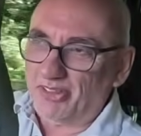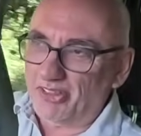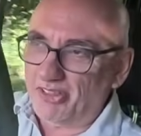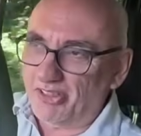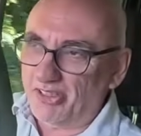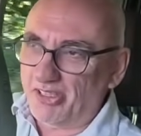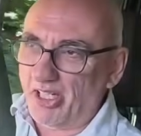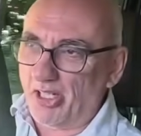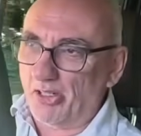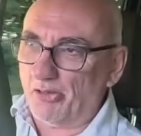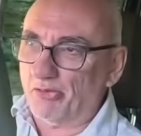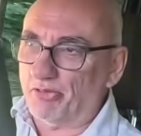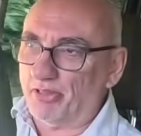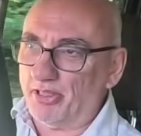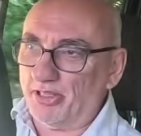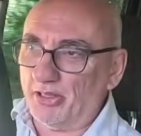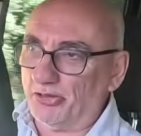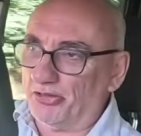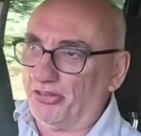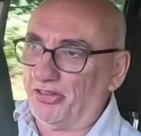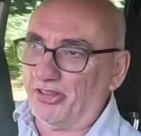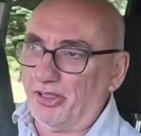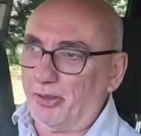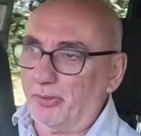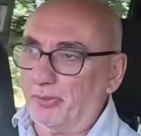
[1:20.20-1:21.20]
No real
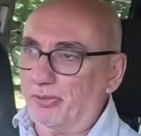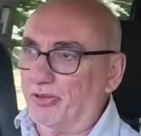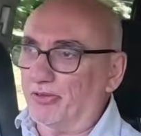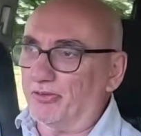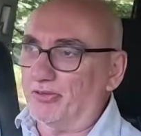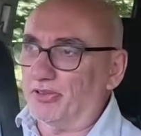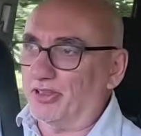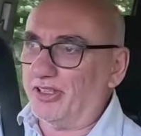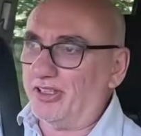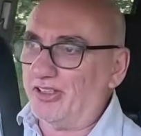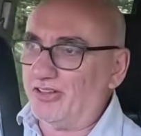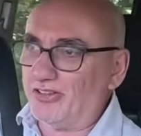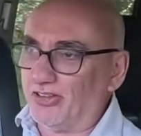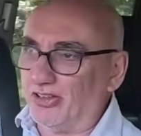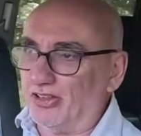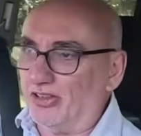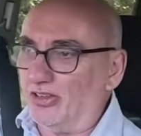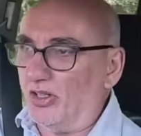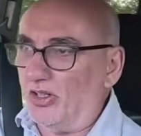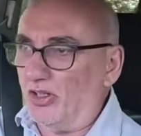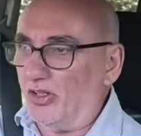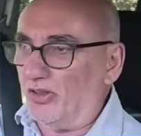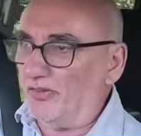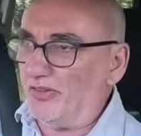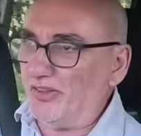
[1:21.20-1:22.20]
deliberate reason
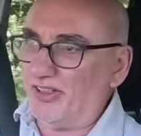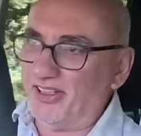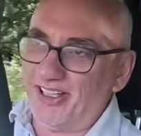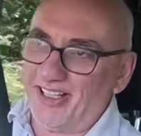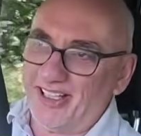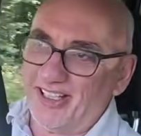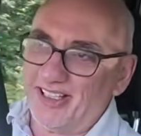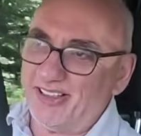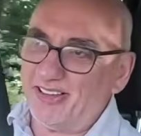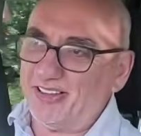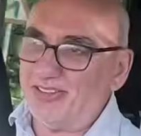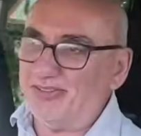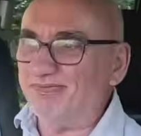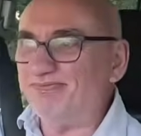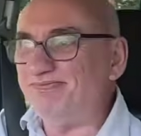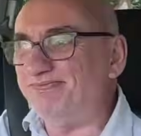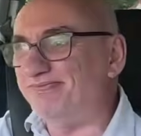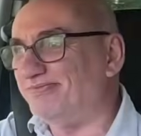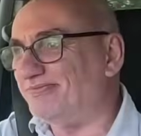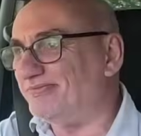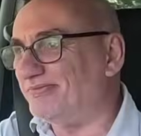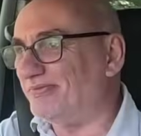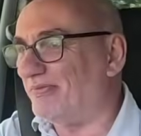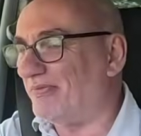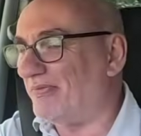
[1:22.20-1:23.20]
other than
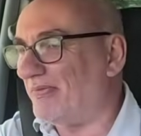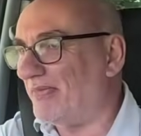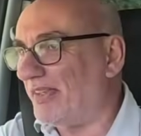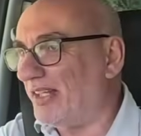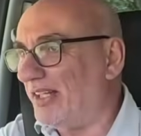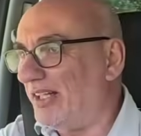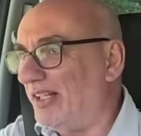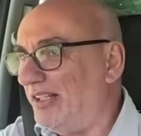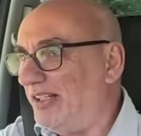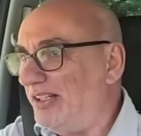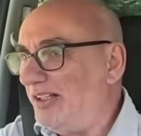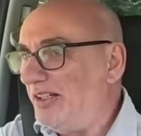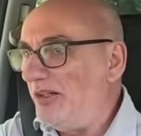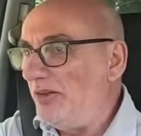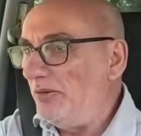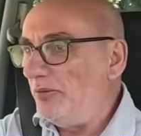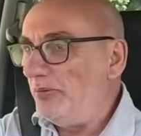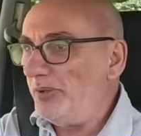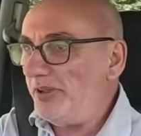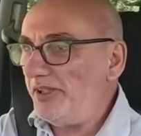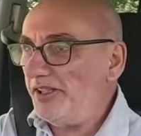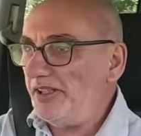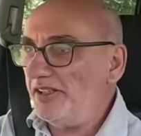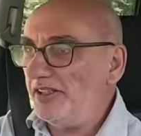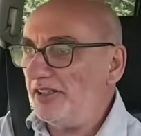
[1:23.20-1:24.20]

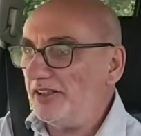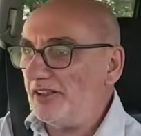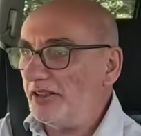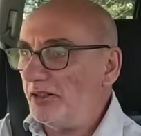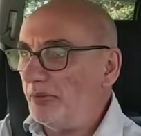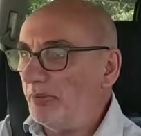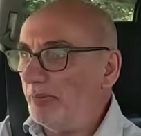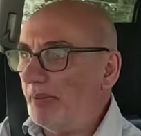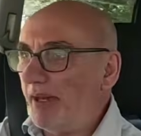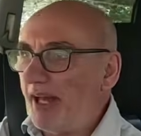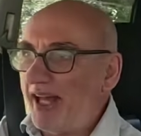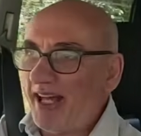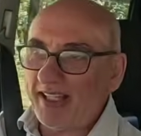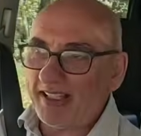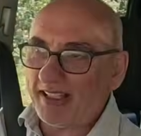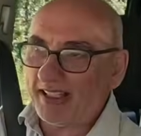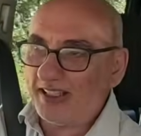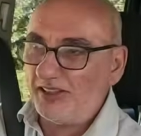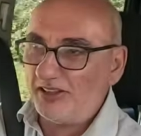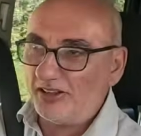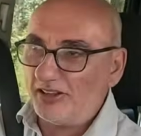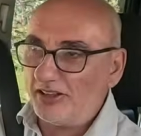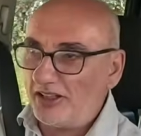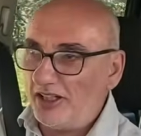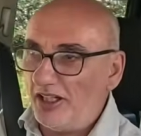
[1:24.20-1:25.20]
being at the back
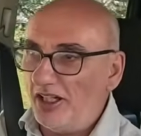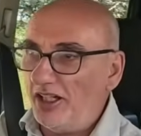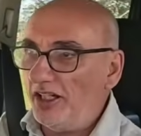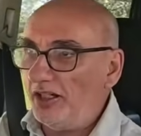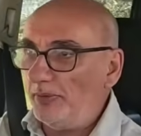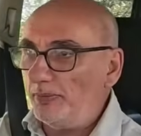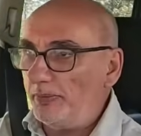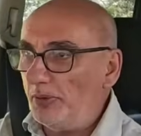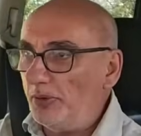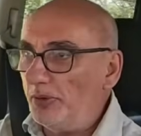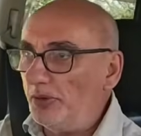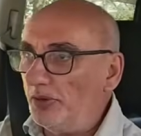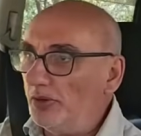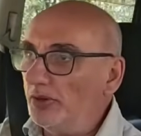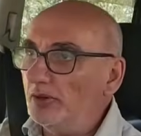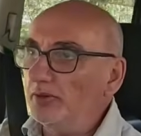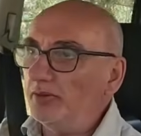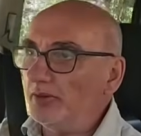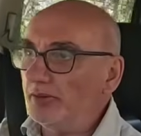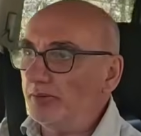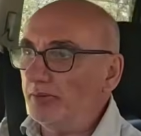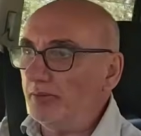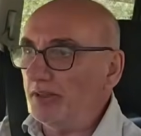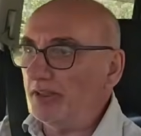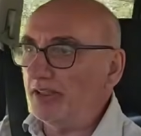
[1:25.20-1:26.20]
of the carport
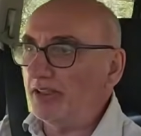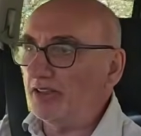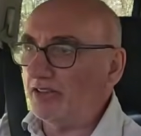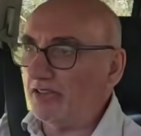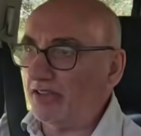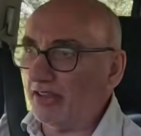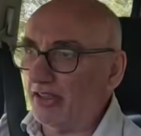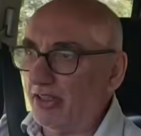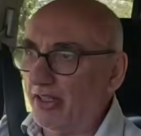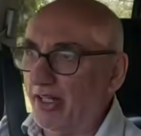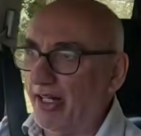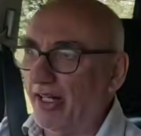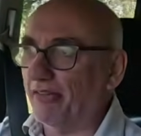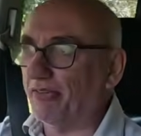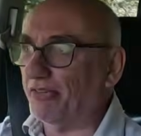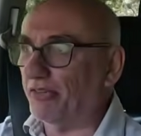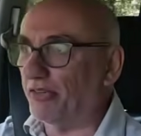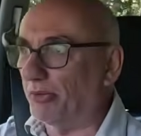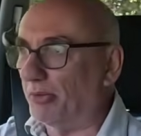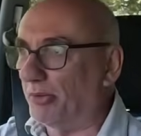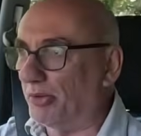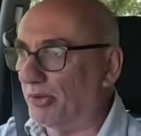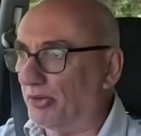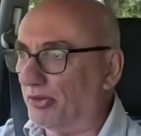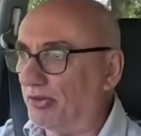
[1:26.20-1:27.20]
means that you have to
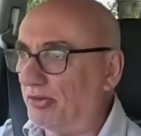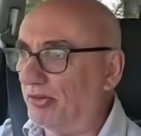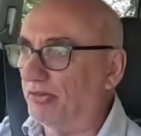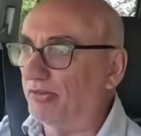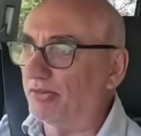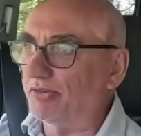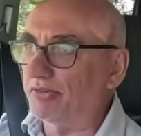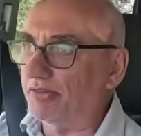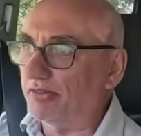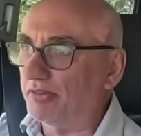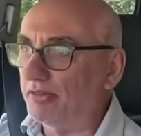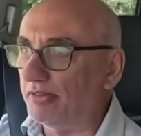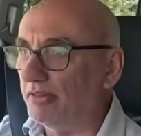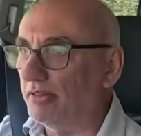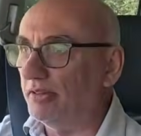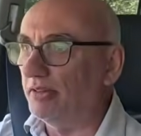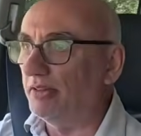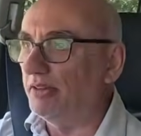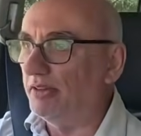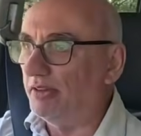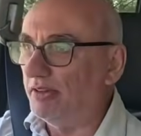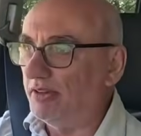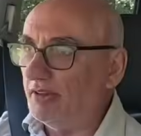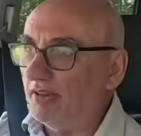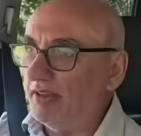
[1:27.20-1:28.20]
move.
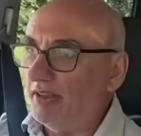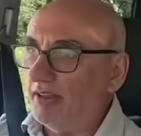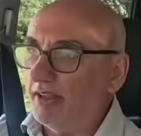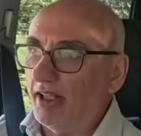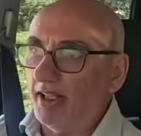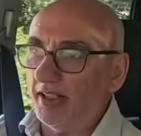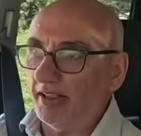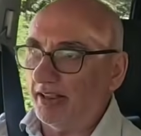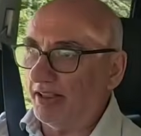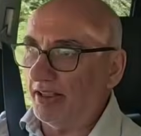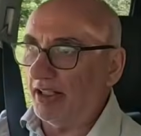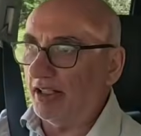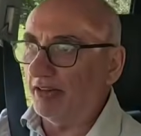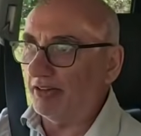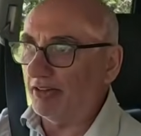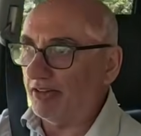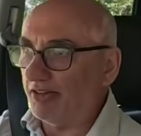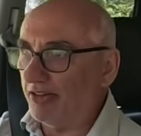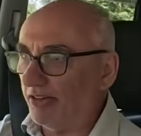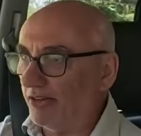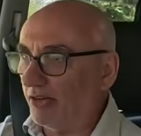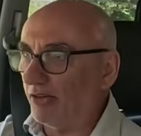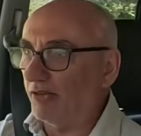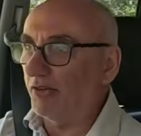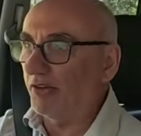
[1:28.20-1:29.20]
And I know this
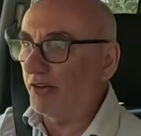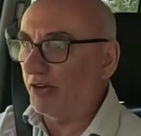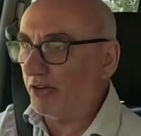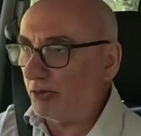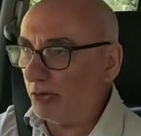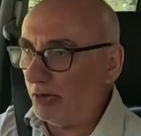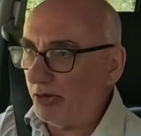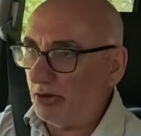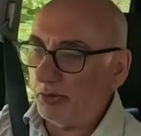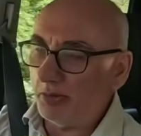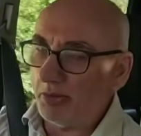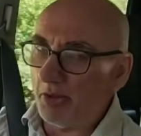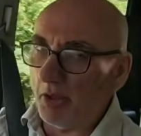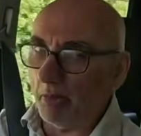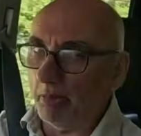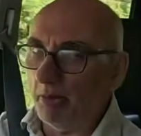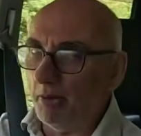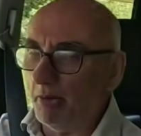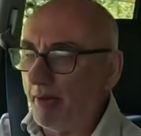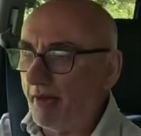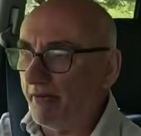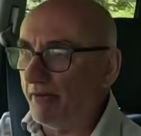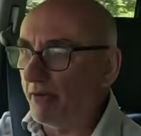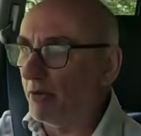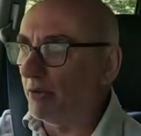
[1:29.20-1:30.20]
is a first world problem,
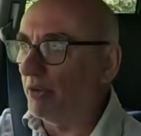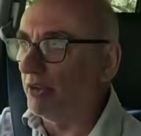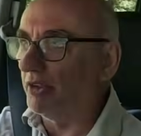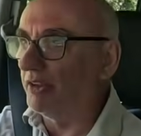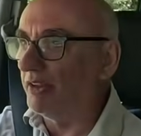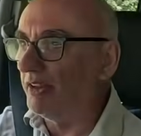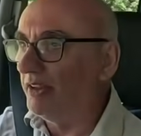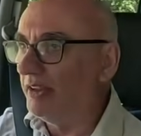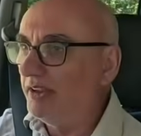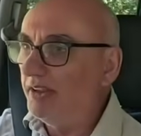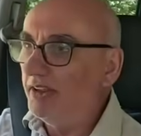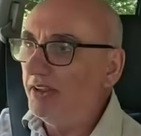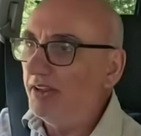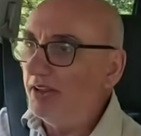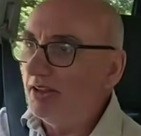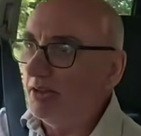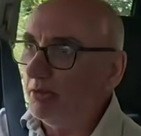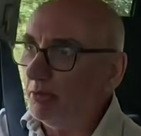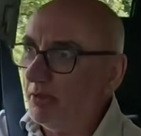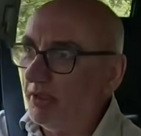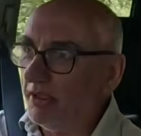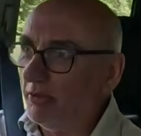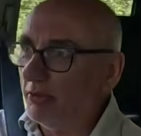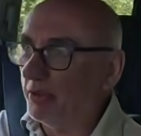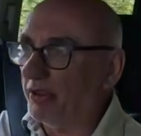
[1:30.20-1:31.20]
everyone.
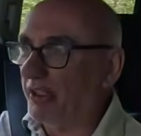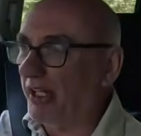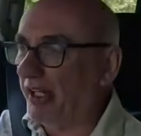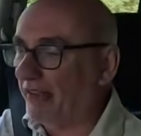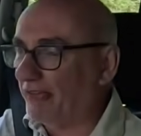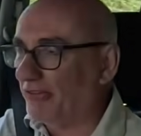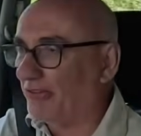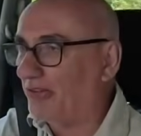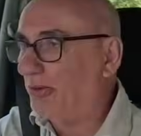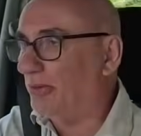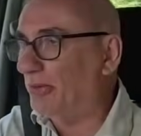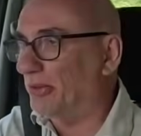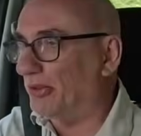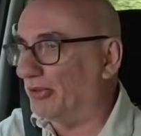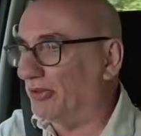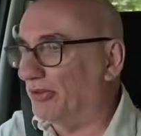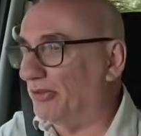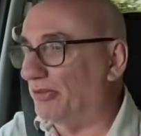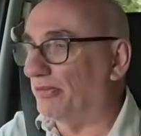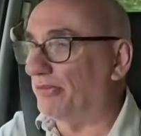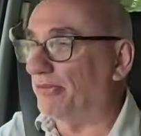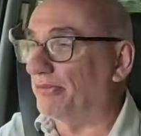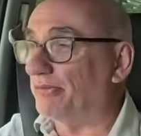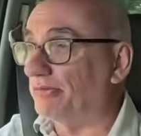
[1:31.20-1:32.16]
We would have to move